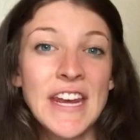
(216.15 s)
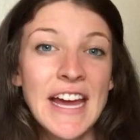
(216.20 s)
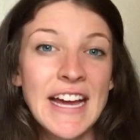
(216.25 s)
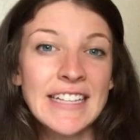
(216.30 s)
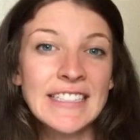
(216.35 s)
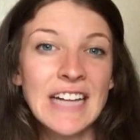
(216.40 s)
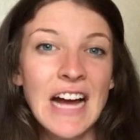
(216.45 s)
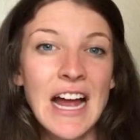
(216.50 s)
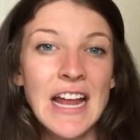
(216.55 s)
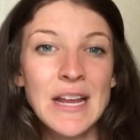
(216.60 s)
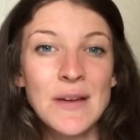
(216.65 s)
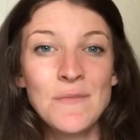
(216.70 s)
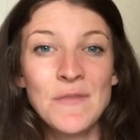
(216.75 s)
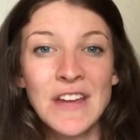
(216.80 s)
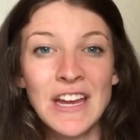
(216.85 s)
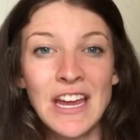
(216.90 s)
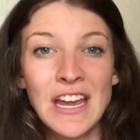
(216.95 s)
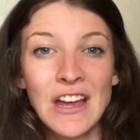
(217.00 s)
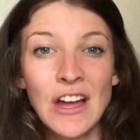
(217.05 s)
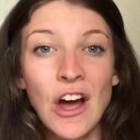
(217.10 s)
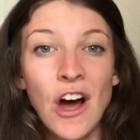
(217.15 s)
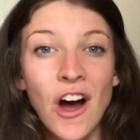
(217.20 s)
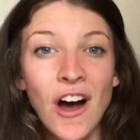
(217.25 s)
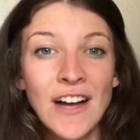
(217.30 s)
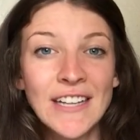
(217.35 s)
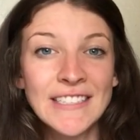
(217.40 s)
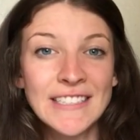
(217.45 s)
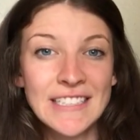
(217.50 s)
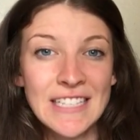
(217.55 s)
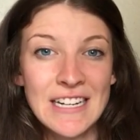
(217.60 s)
next item that can
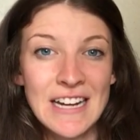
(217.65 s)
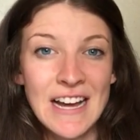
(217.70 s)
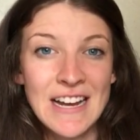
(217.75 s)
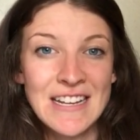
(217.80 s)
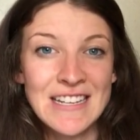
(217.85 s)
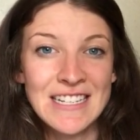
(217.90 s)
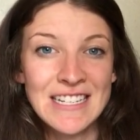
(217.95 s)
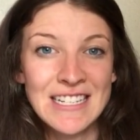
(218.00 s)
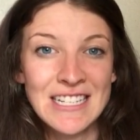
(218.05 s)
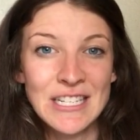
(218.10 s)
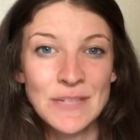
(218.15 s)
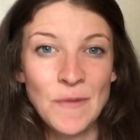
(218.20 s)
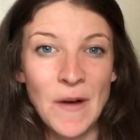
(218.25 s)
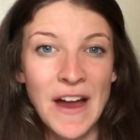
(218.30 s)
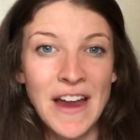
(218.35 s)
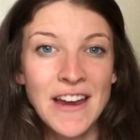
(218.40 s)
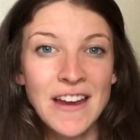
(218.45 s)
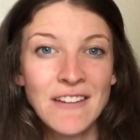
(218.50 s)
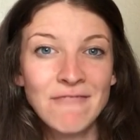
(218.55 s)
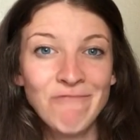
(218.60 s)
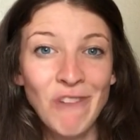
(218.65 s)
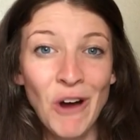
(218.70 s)
cause tinnitus to spike